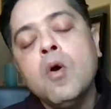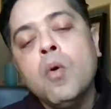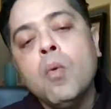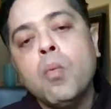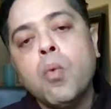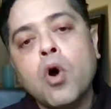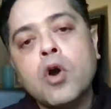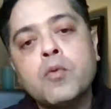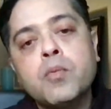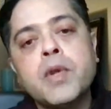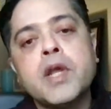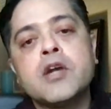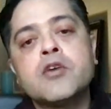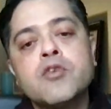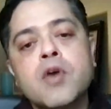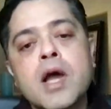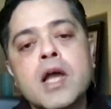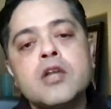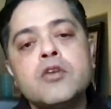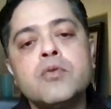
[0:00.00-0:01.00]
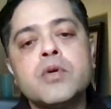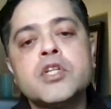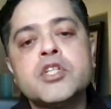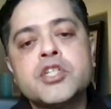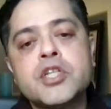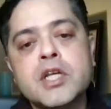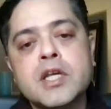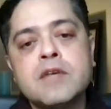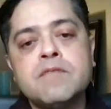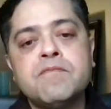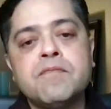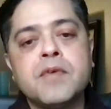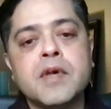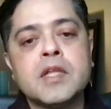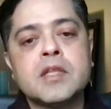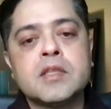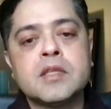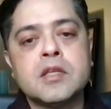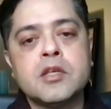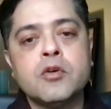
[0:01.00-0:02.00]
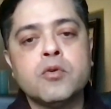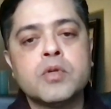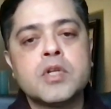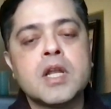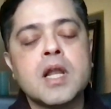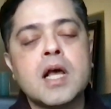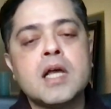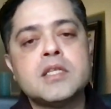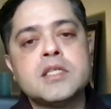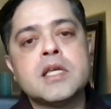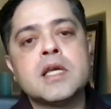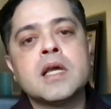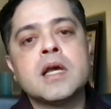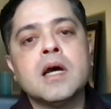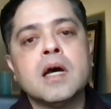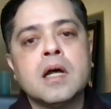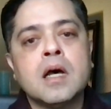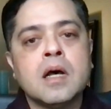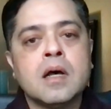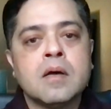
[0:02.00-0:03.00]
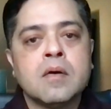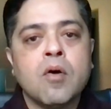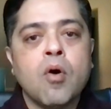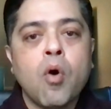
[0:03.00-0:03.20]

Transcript: What we are trying to achieve with utilizing uh,